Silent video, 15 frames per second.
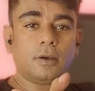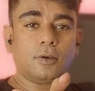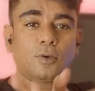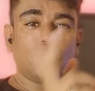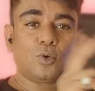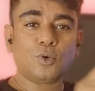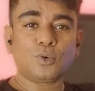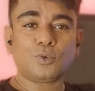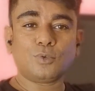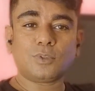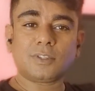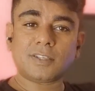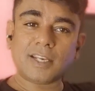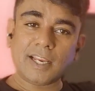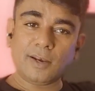go to
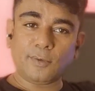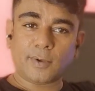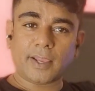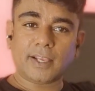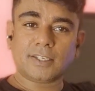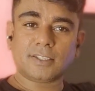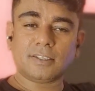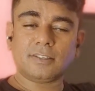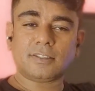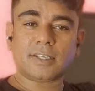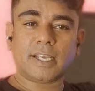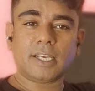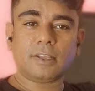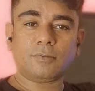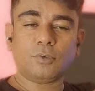3 locations,
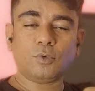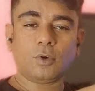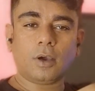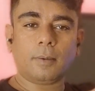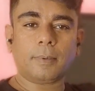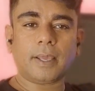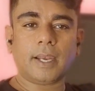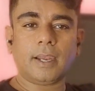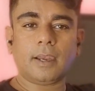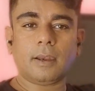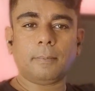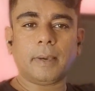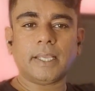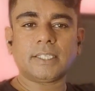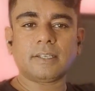right? If you
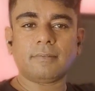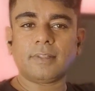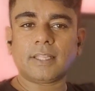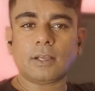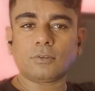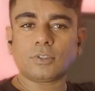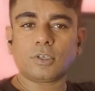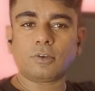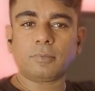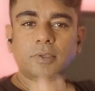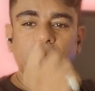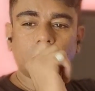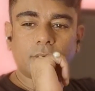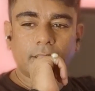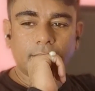upgraded by 7,000
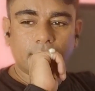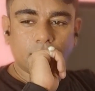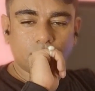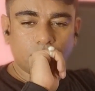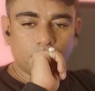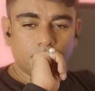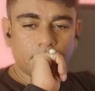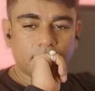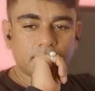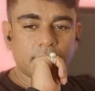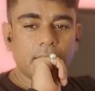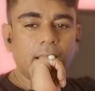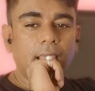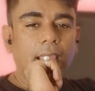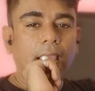to 10,000.
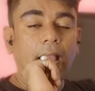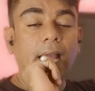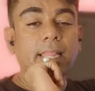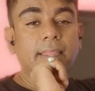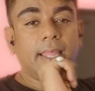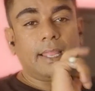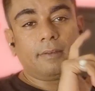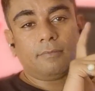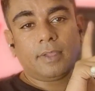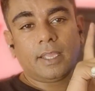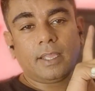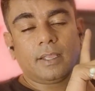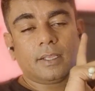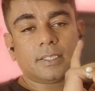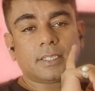And then
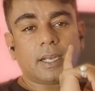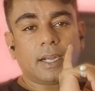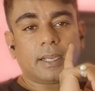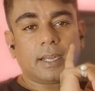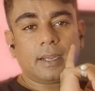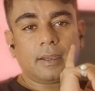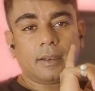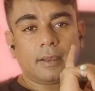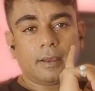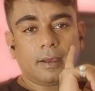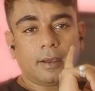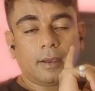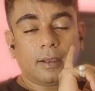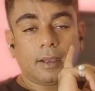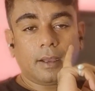we started
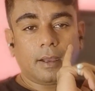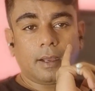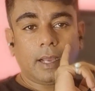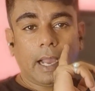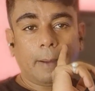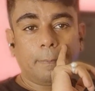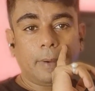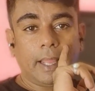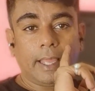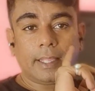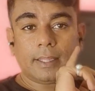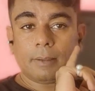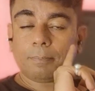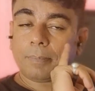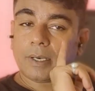applying
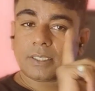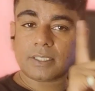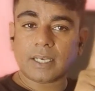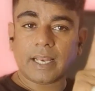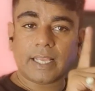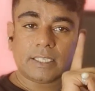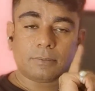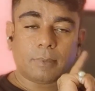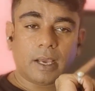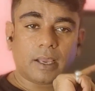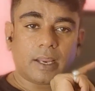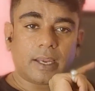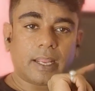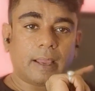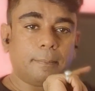the personalized
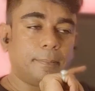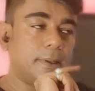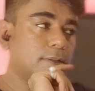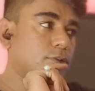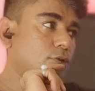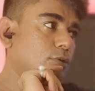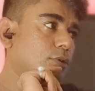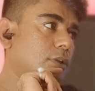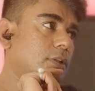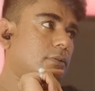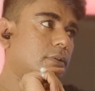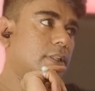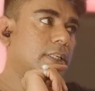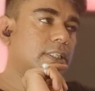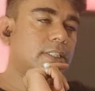market campaign. So
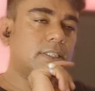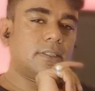this